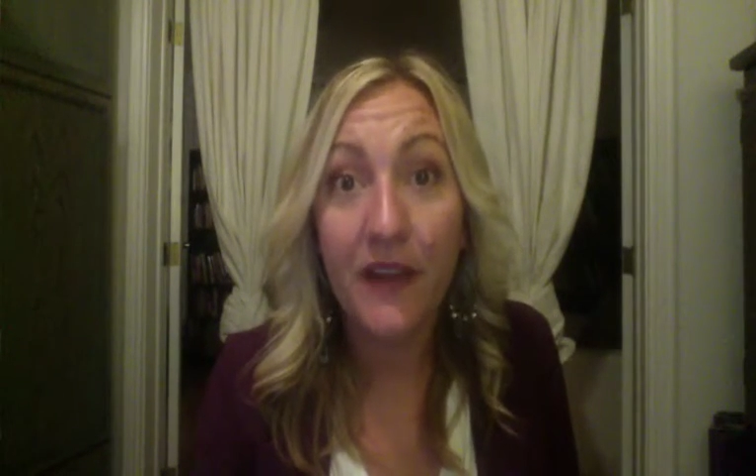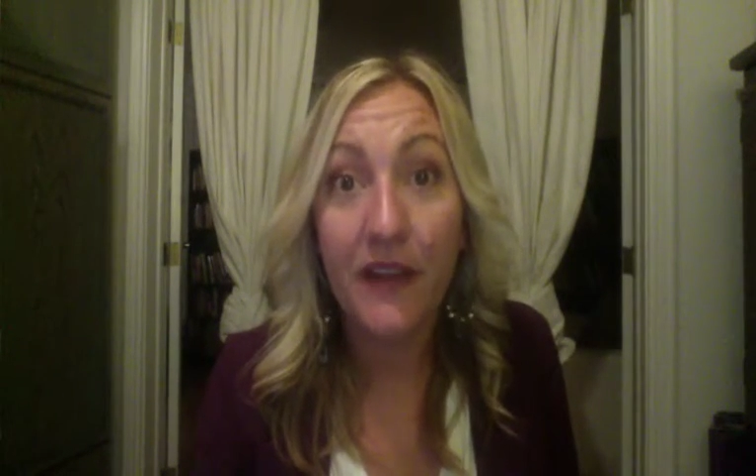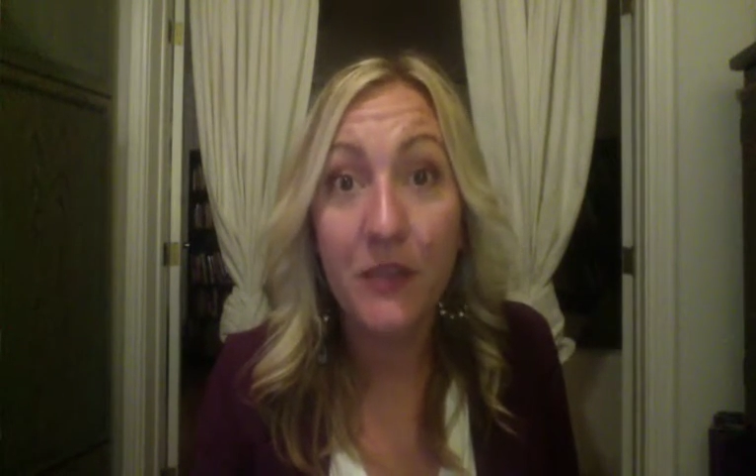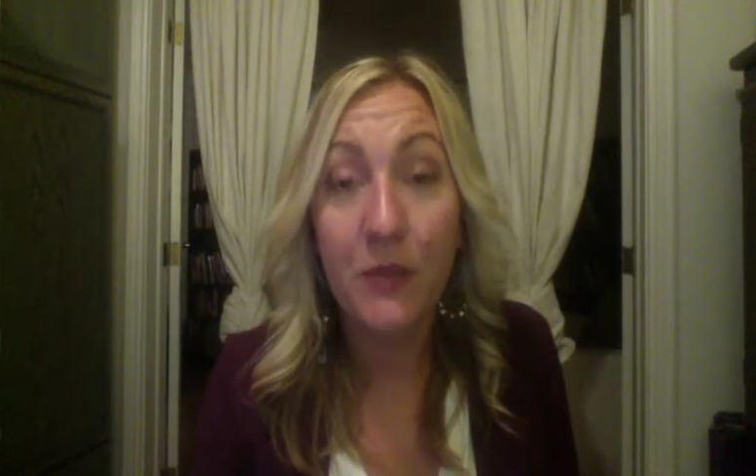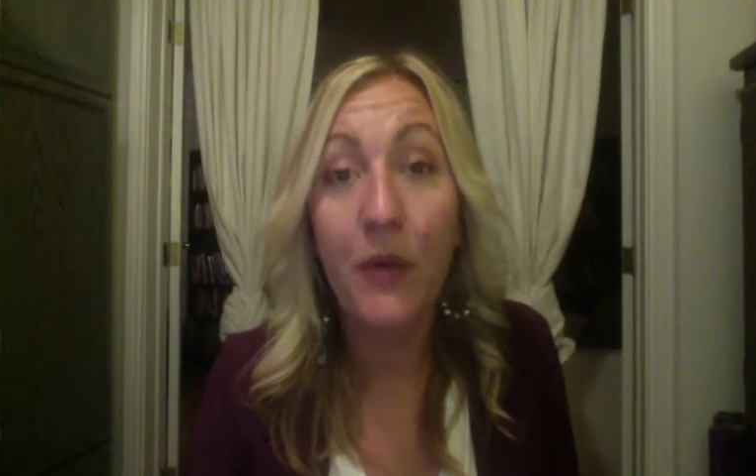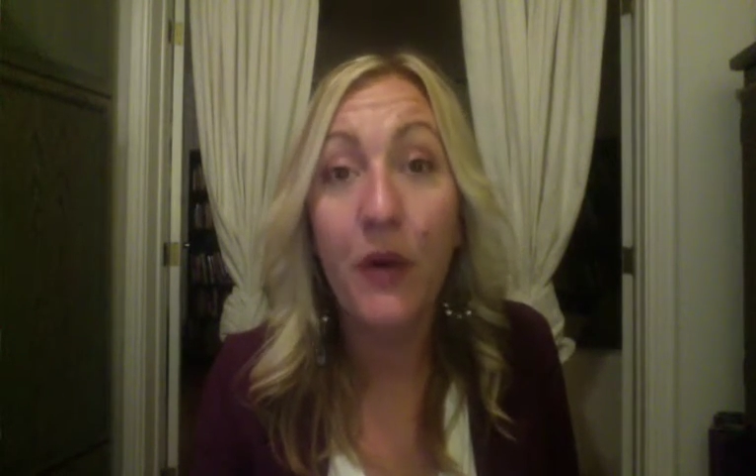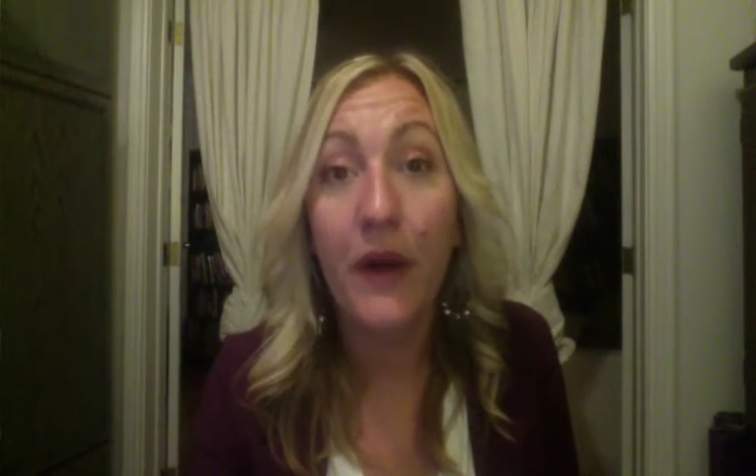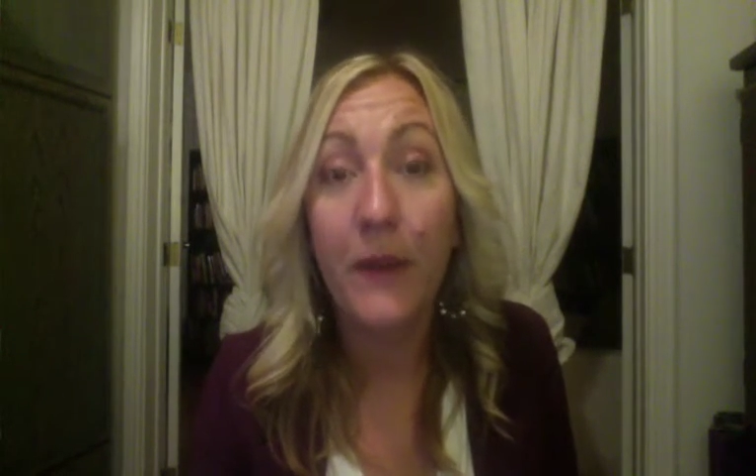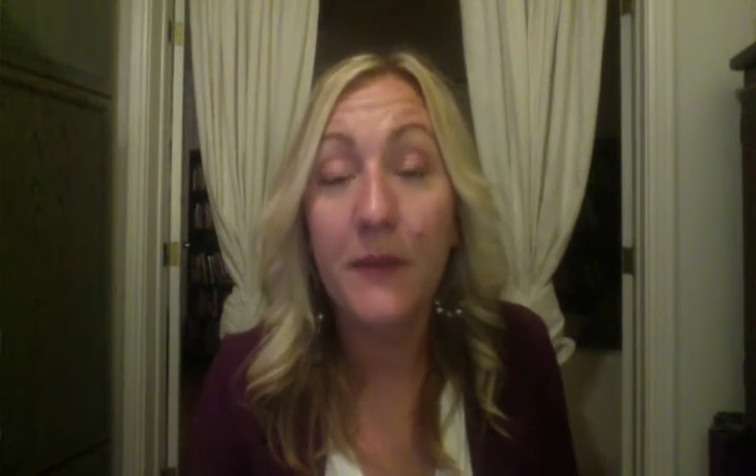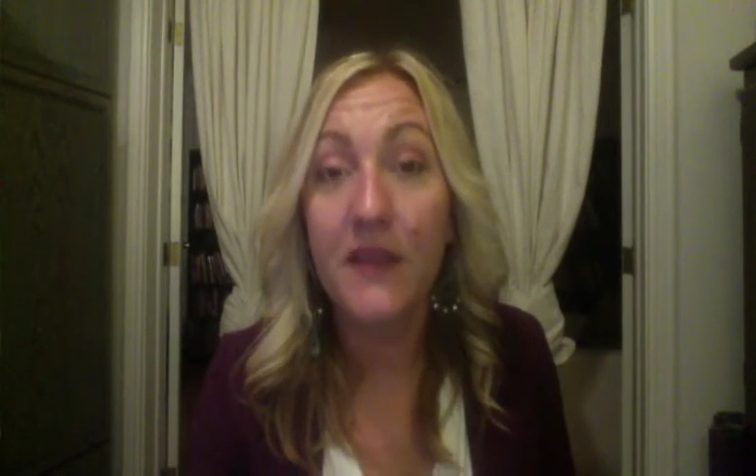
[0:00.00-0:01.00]
the customer
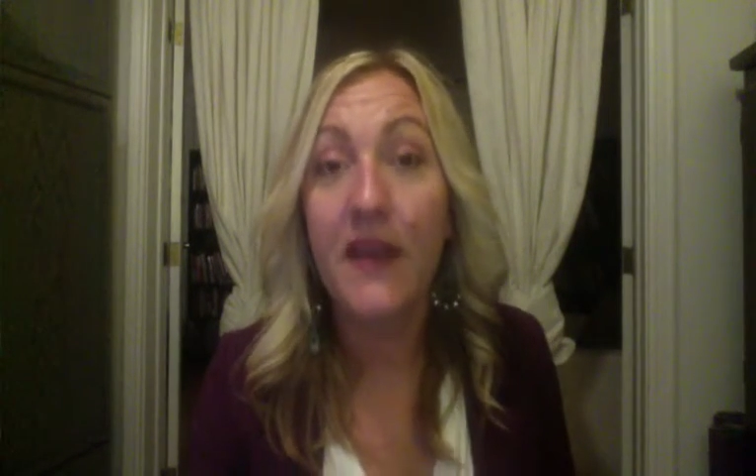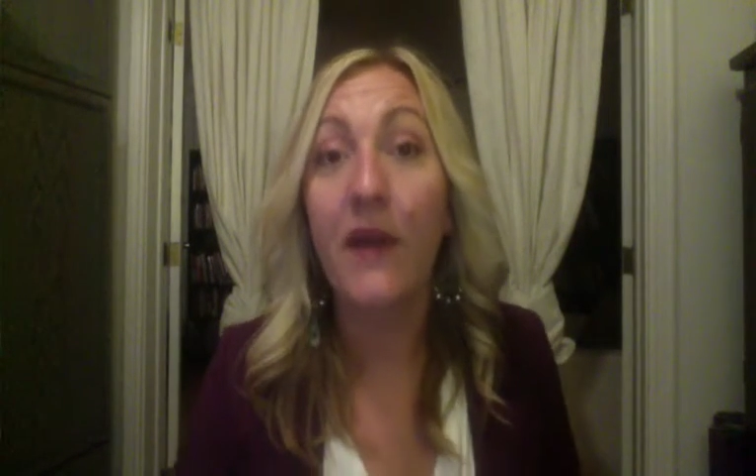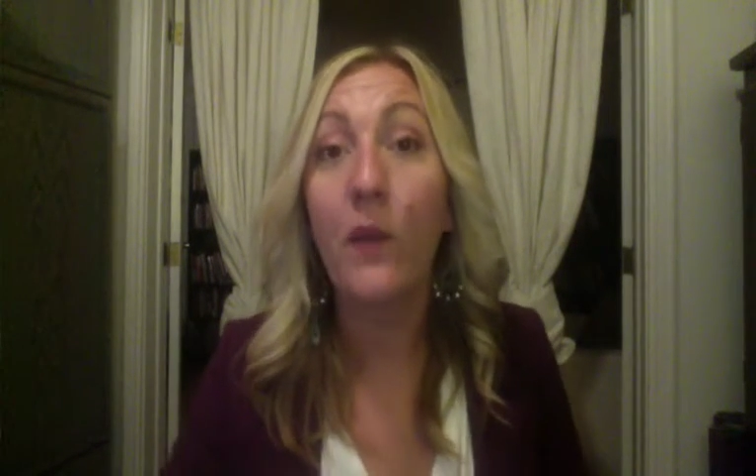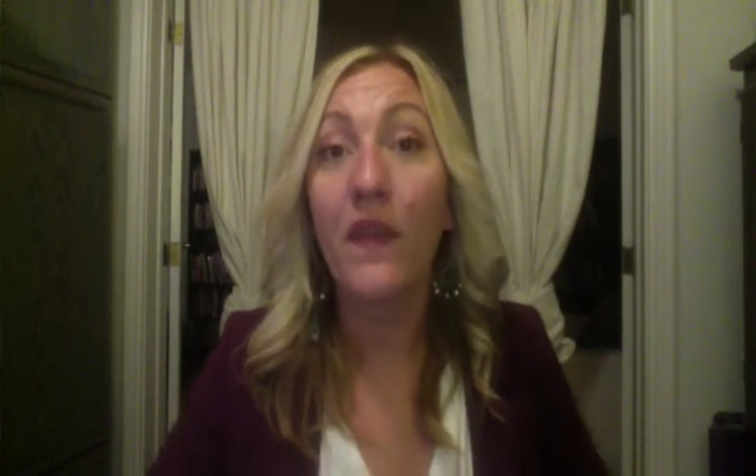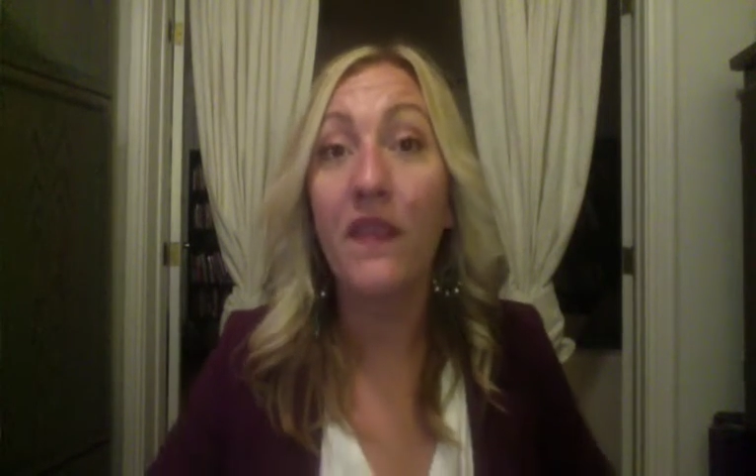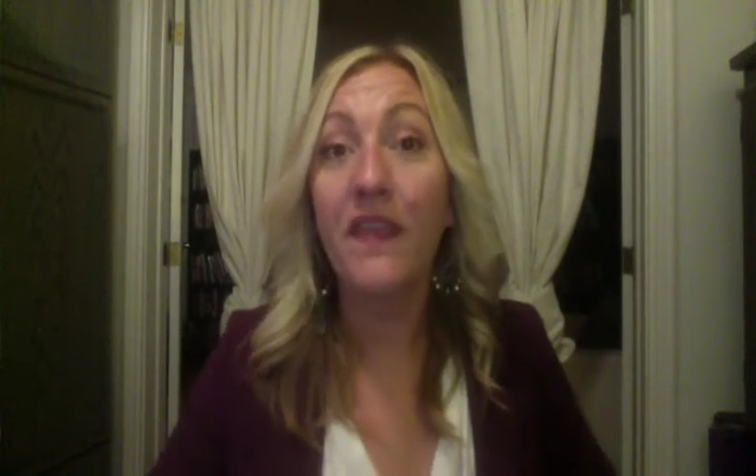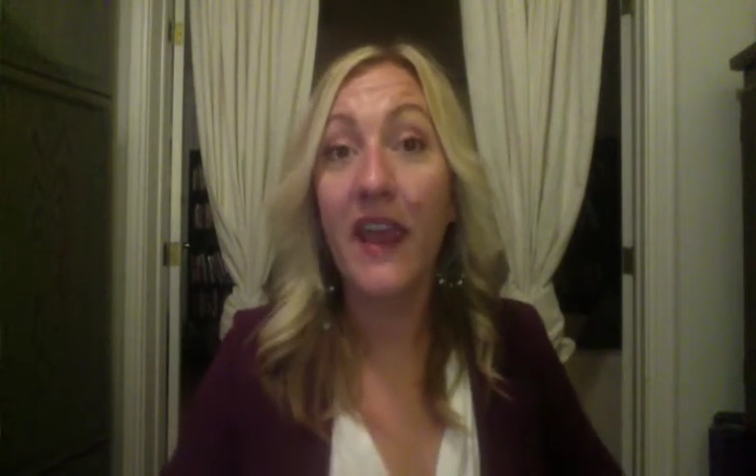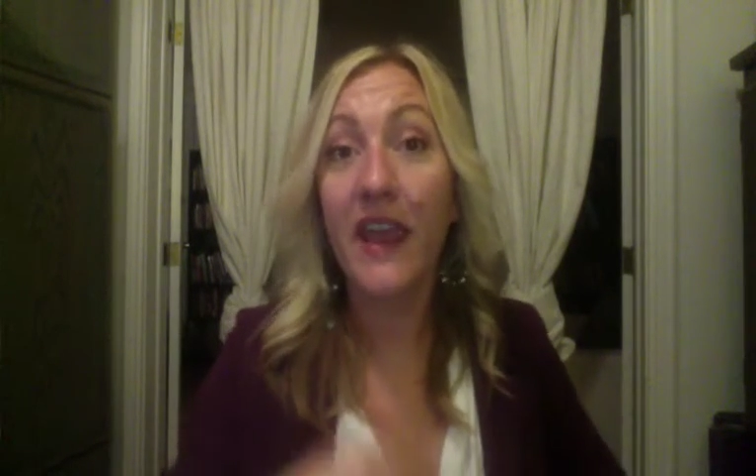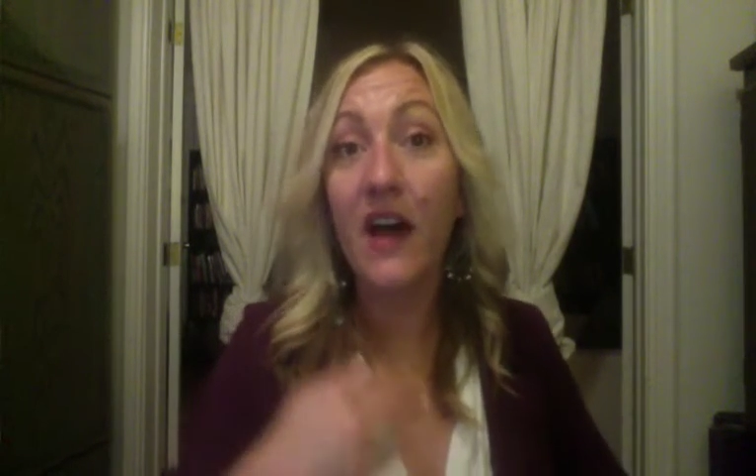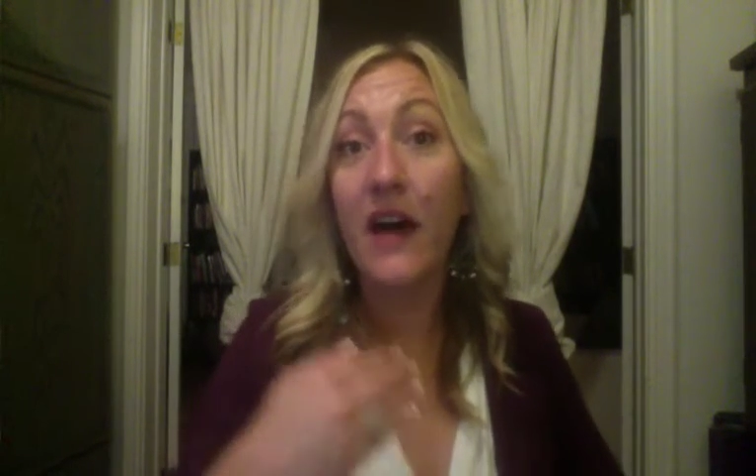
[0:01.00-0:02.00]
program so that when they,